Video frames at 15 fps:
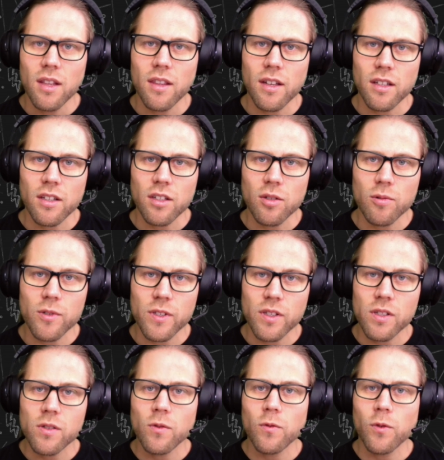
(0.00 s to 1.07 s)
that it
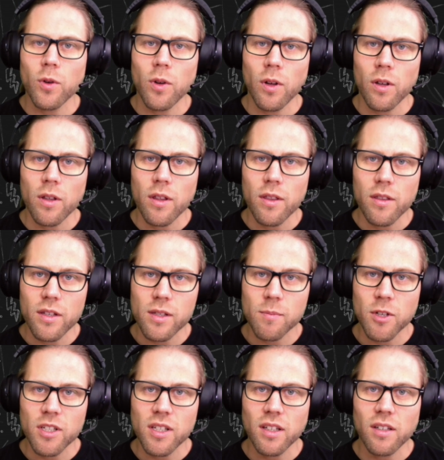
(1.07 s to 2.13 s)
uses for this
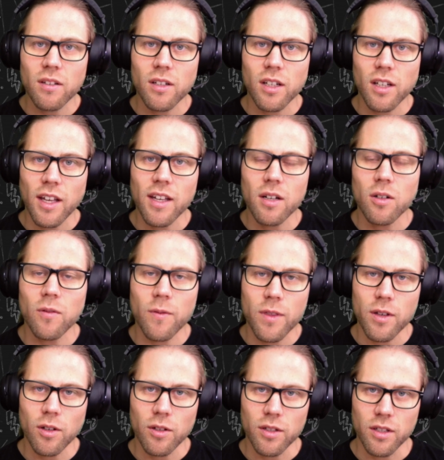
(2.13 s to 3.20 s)
particular layer of
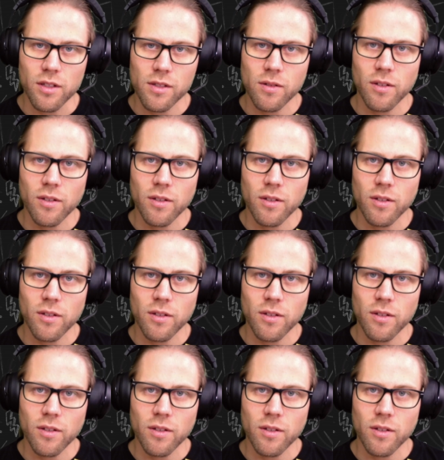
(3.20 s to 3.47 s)
the onion,